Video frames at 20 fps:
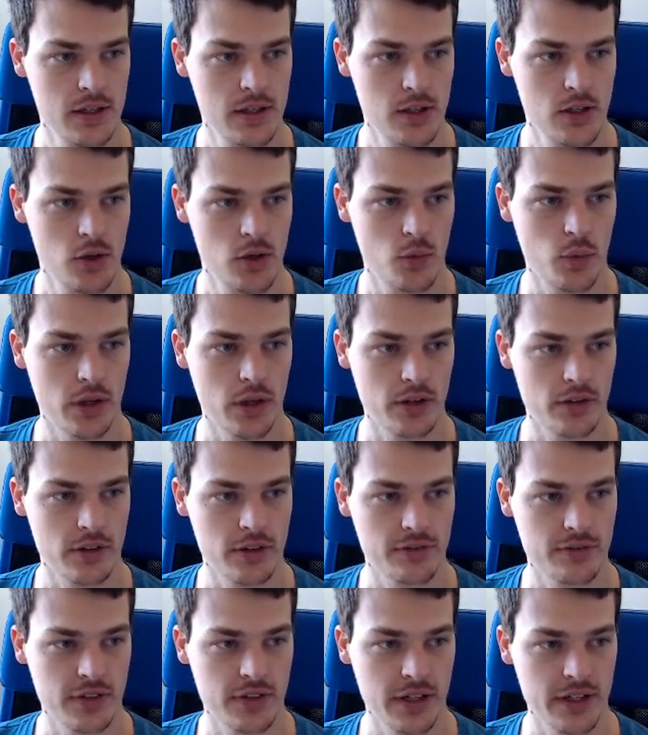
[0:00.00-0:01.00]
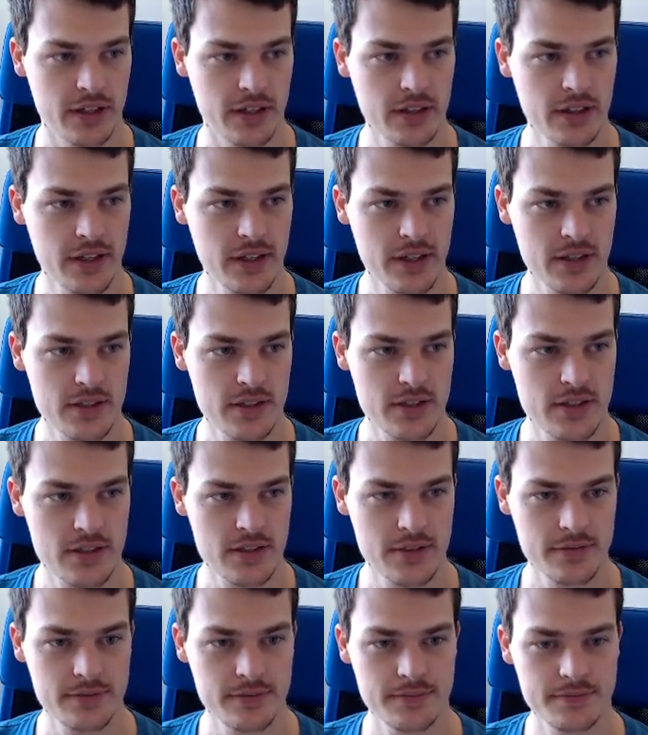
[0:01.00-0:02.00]
When green flag clicked,
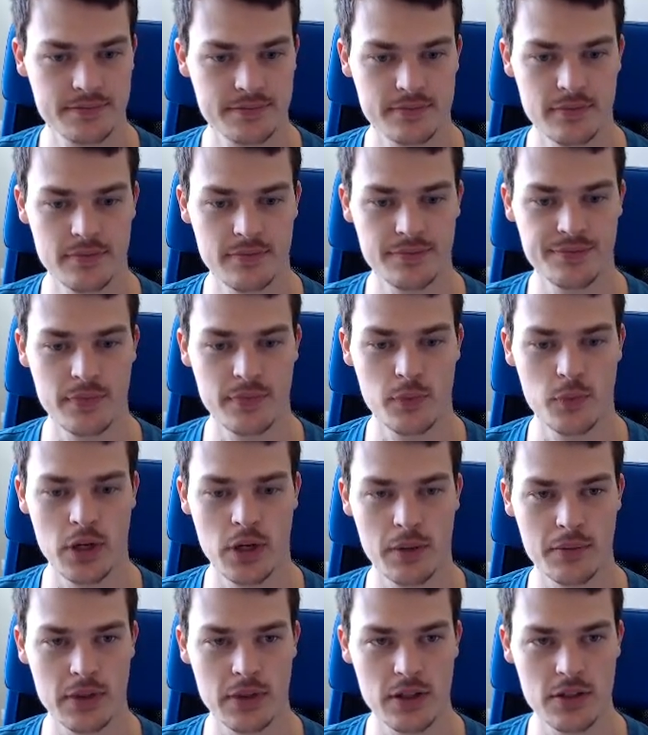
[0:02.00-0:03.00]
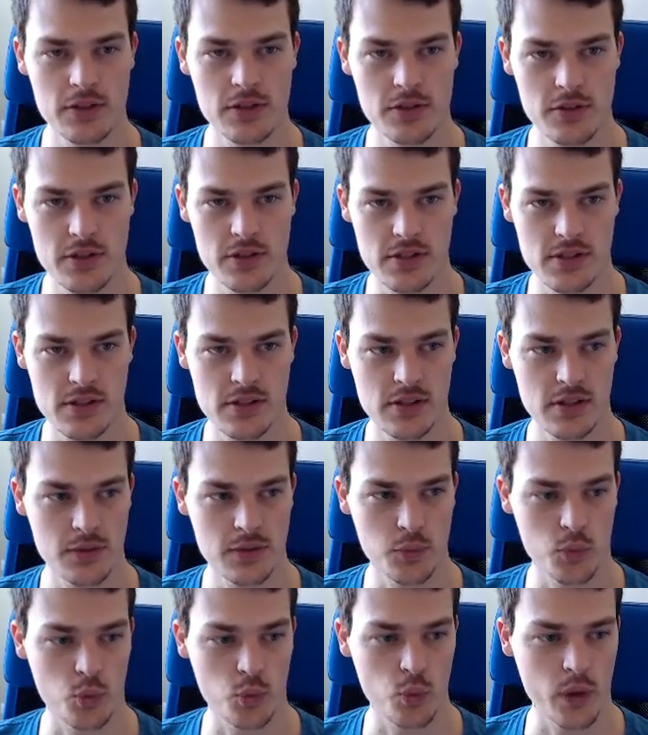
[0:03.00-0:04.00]
what I'm going to do is
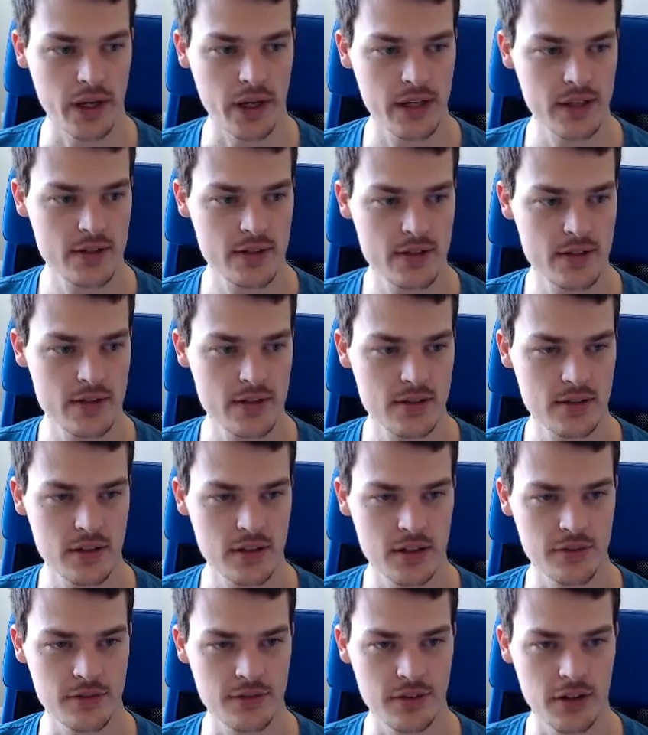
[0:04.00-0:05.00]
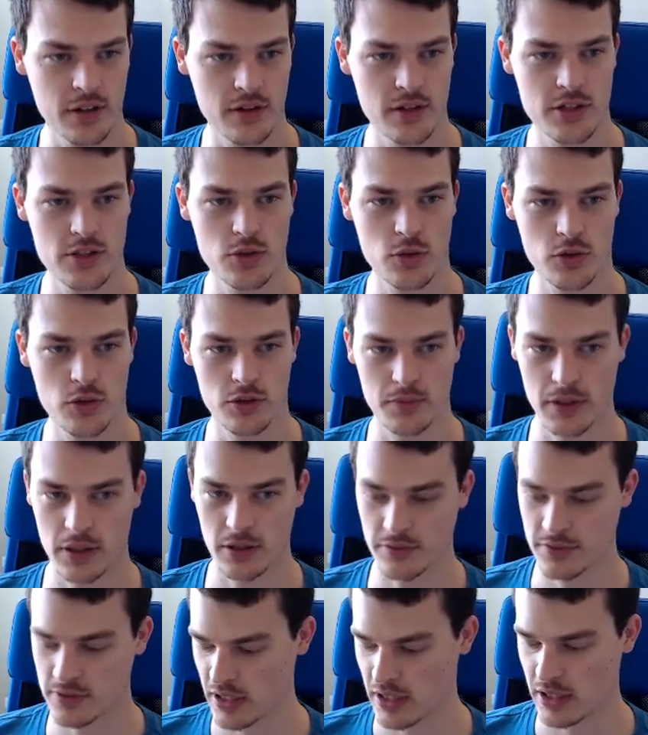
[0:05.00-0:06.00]
wait a very short amount
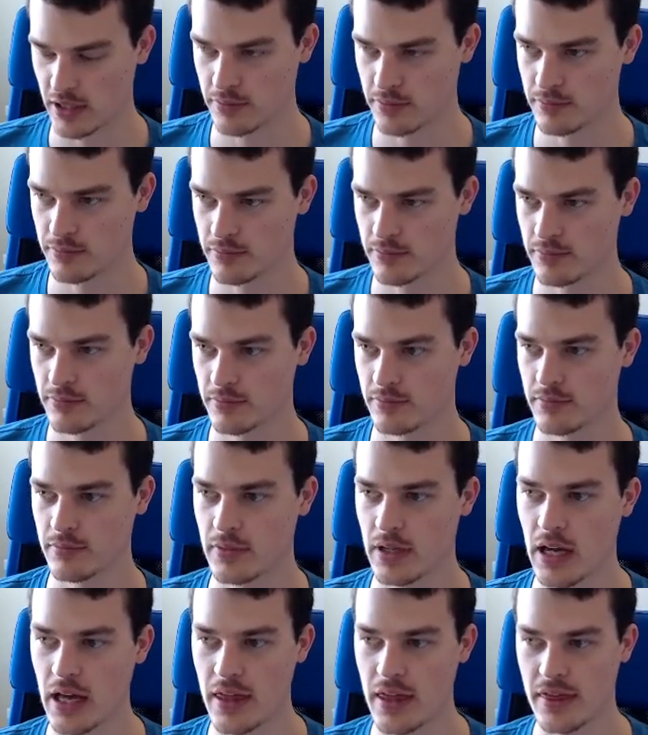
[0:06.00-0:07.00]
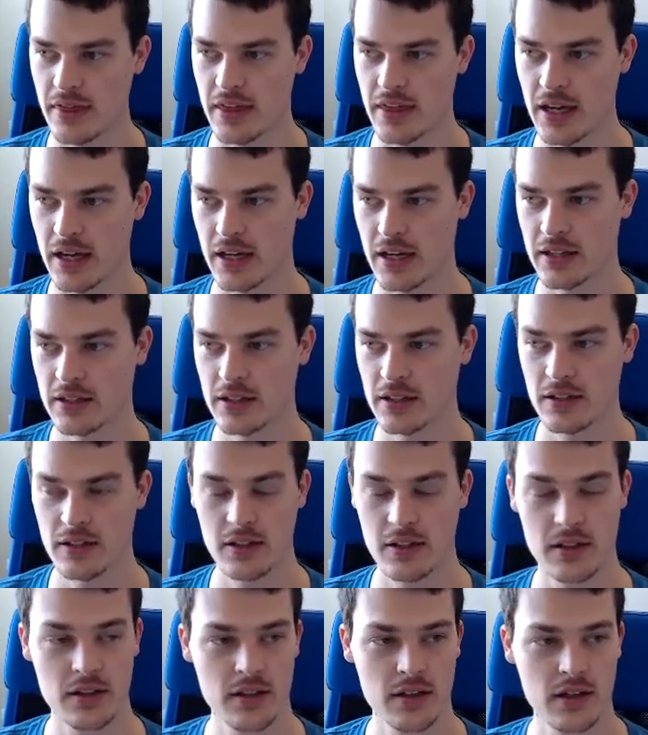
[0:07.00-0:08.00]
of time and then
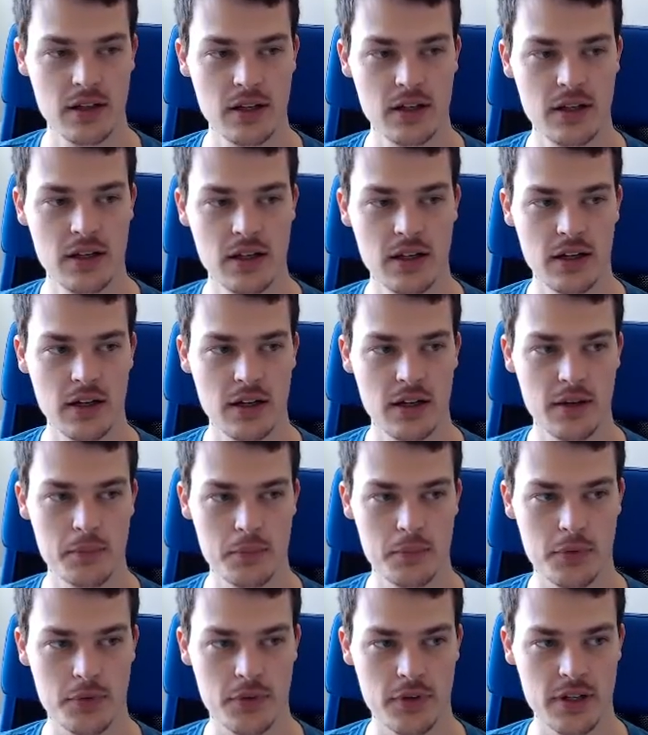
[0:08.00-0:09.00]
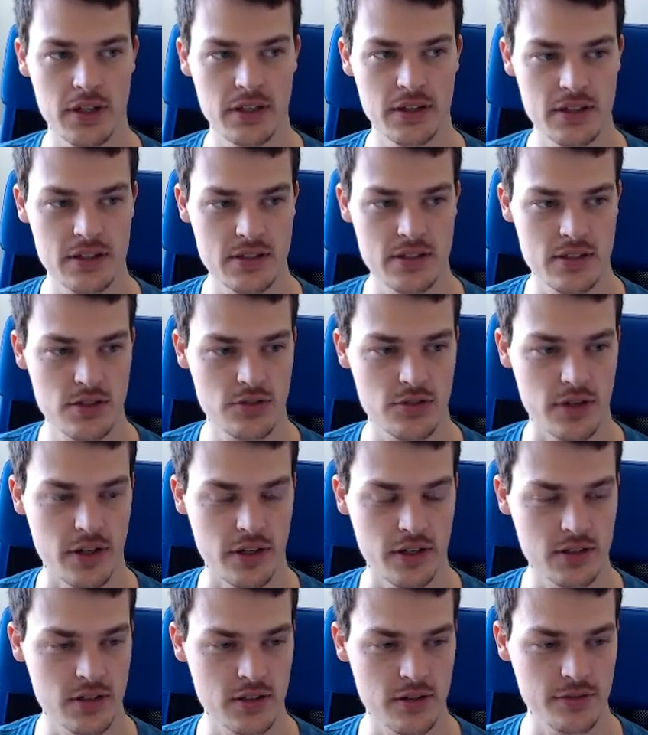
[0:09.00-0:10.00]
bring this
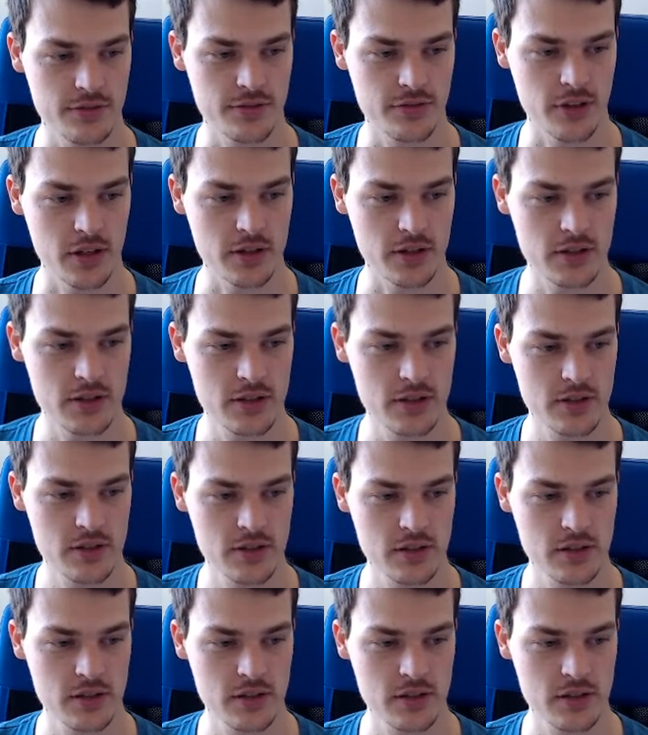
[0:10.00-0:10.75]
truck to the front.